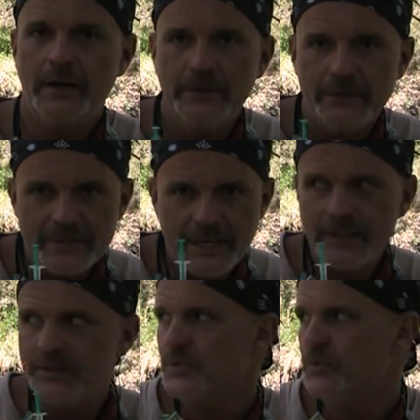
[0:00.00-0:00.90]
You're going to
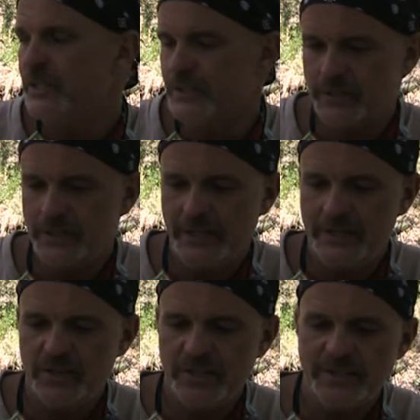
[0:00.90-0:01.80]
take the syringe, and
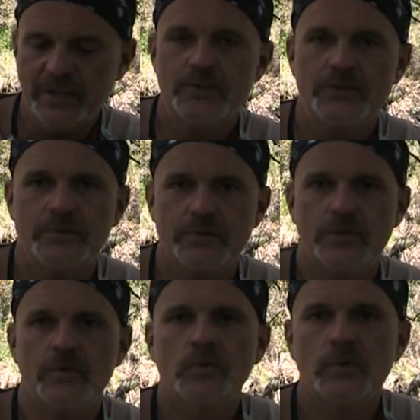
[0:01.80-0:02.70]
you're going to tell your students,
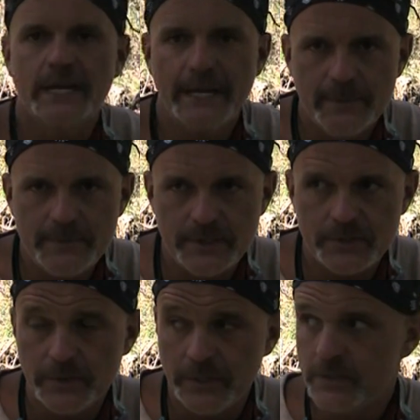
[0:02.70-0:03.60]
do not empty the
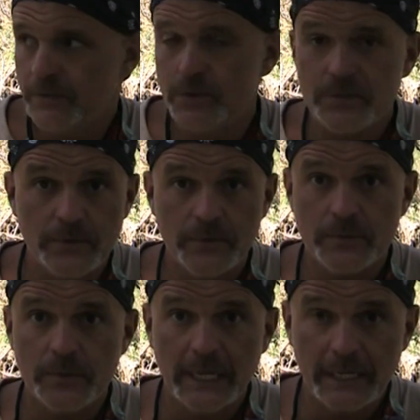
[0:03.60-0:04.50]
syringe. If you're a student,
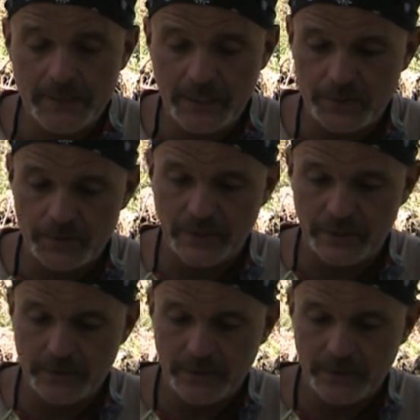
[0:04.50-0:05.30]
do not empty the syringe.